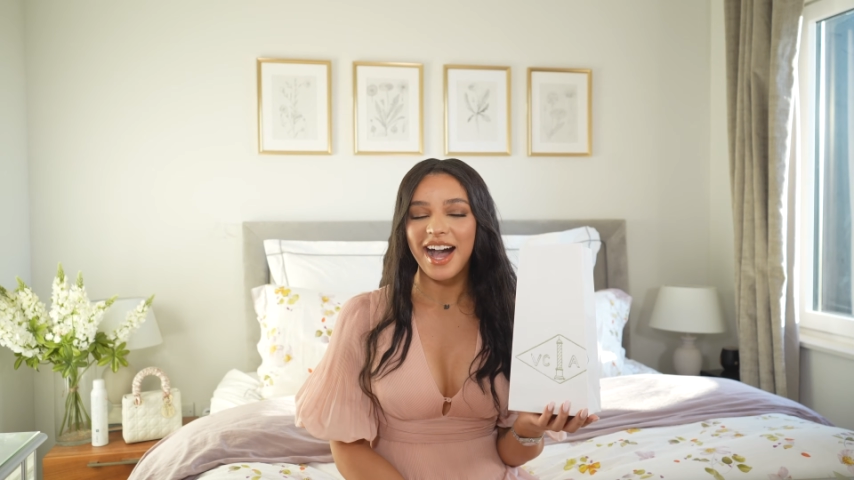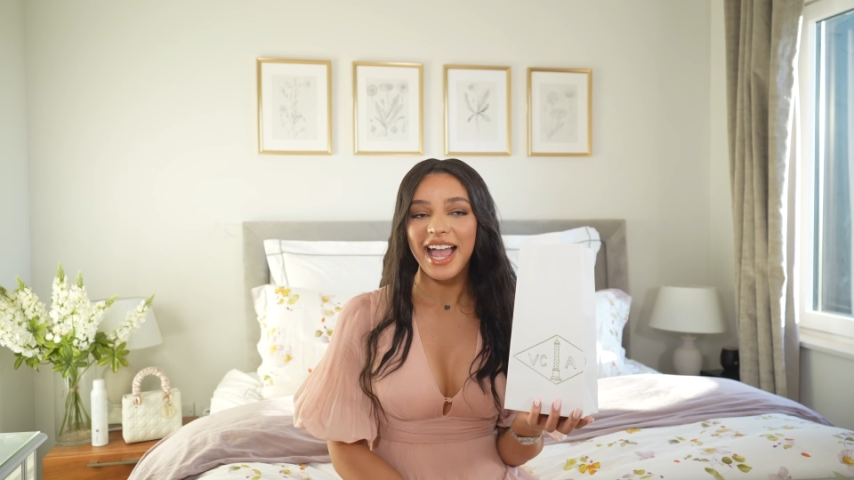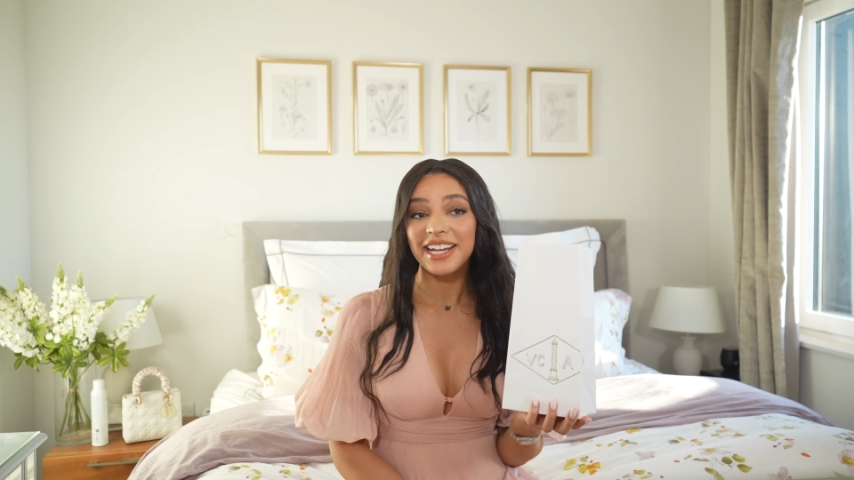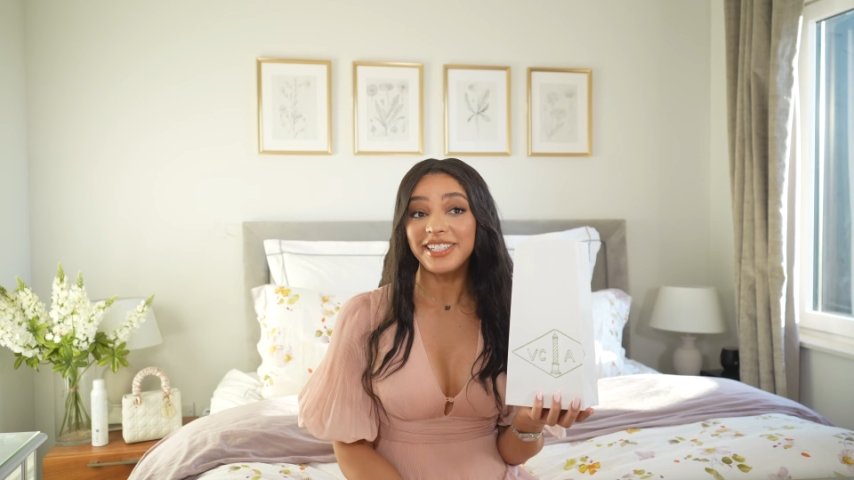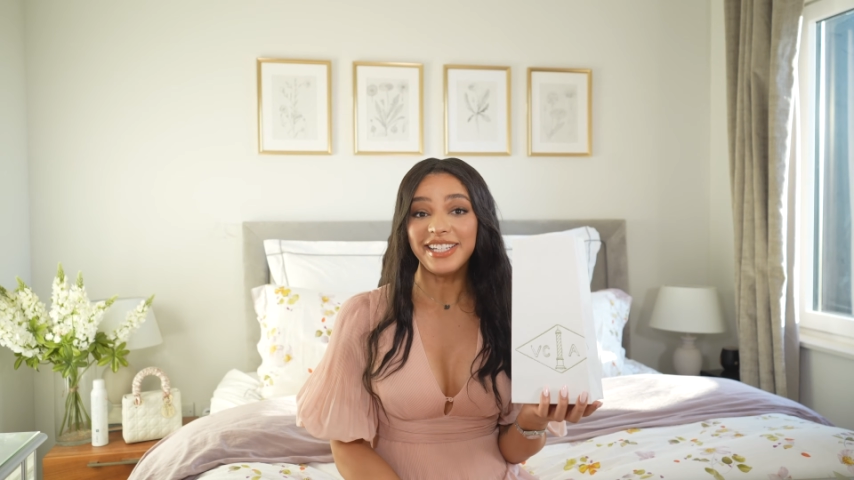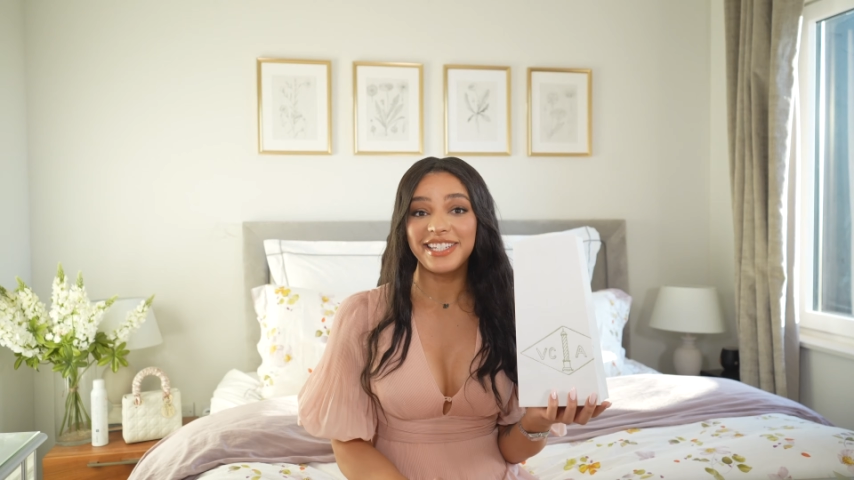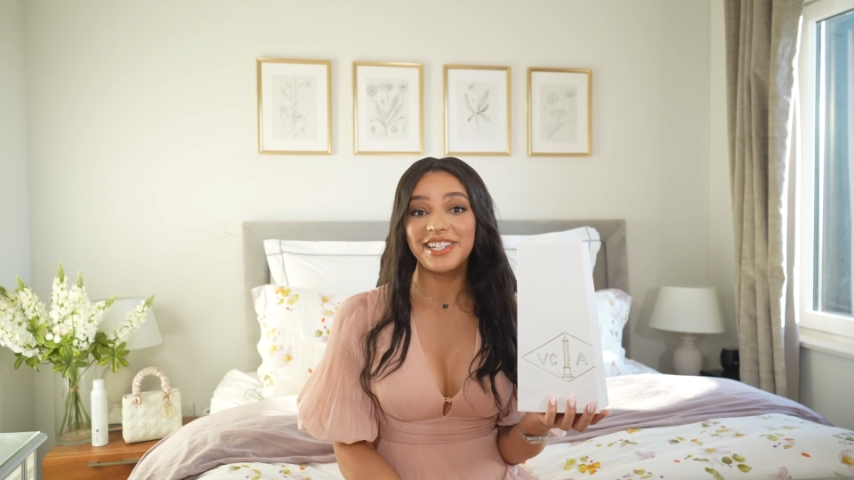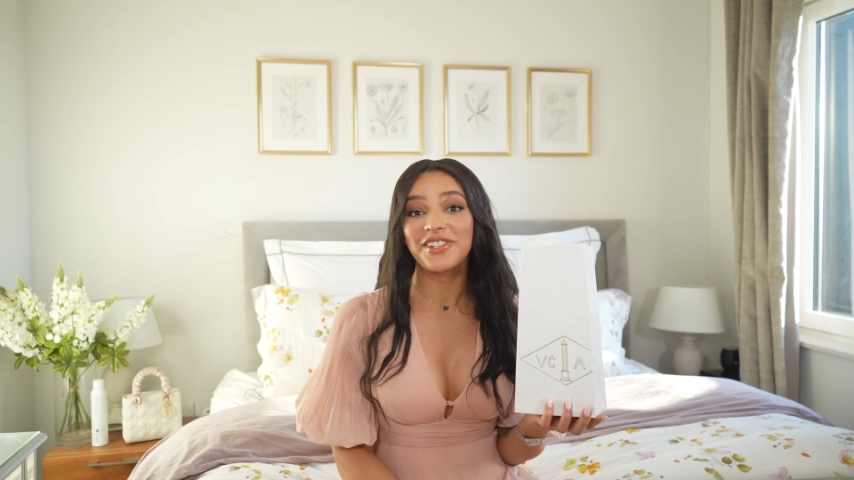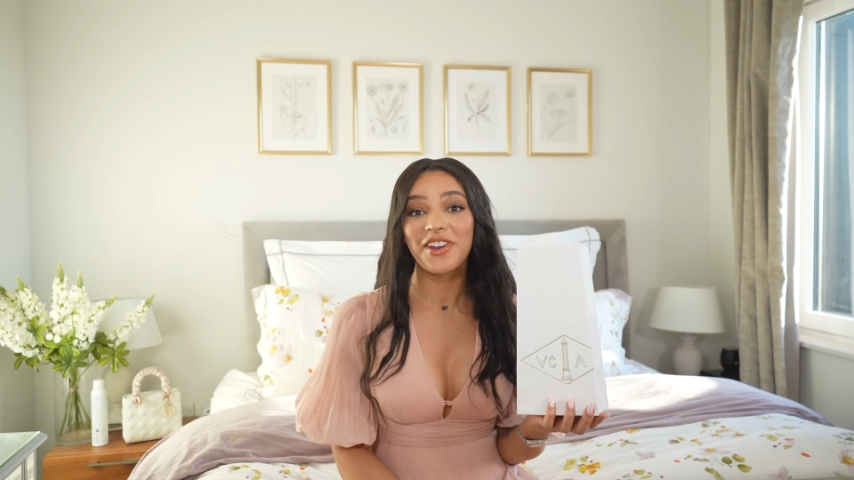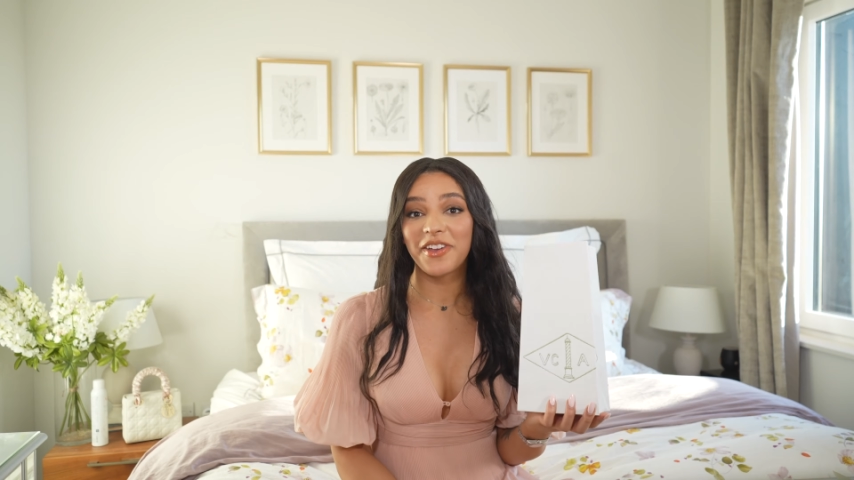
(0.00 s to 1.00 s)
I actually
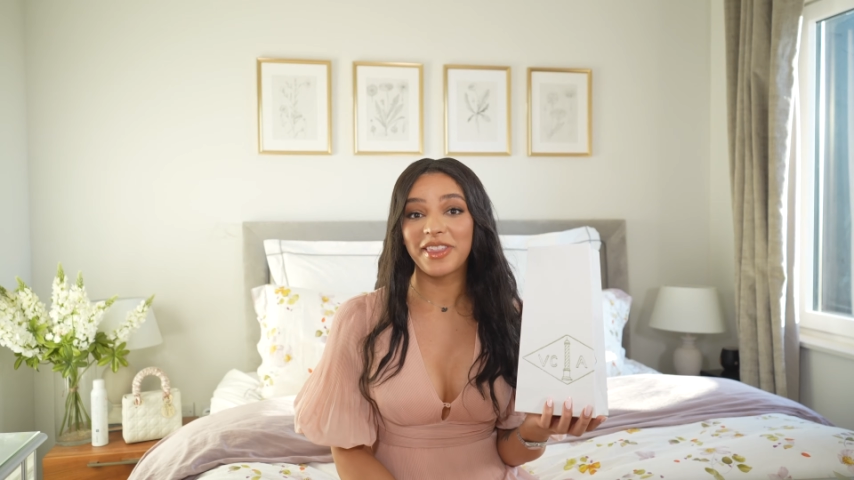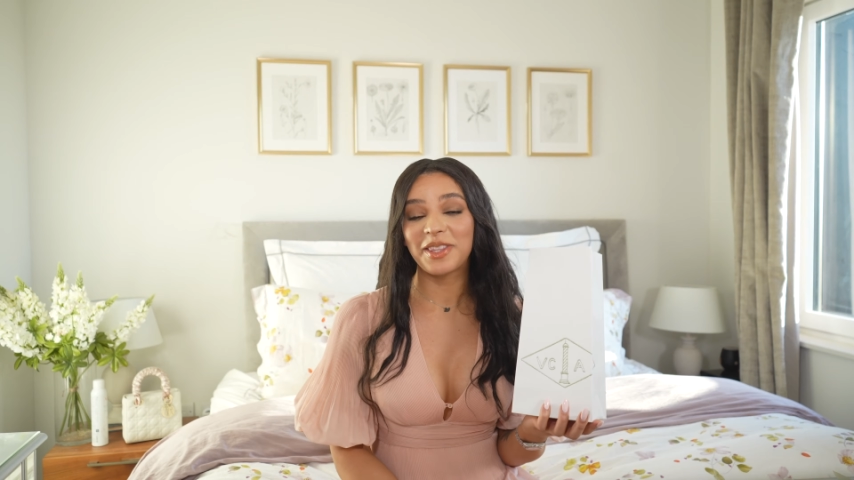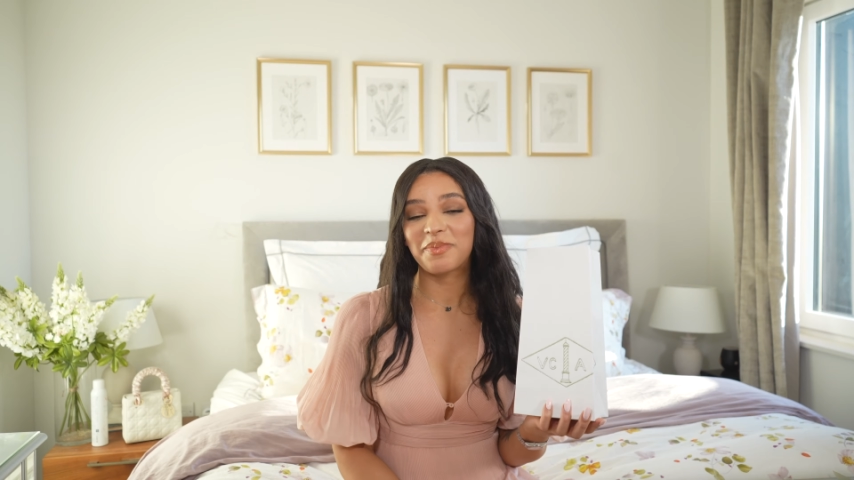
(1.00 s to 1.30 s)
didn't know that the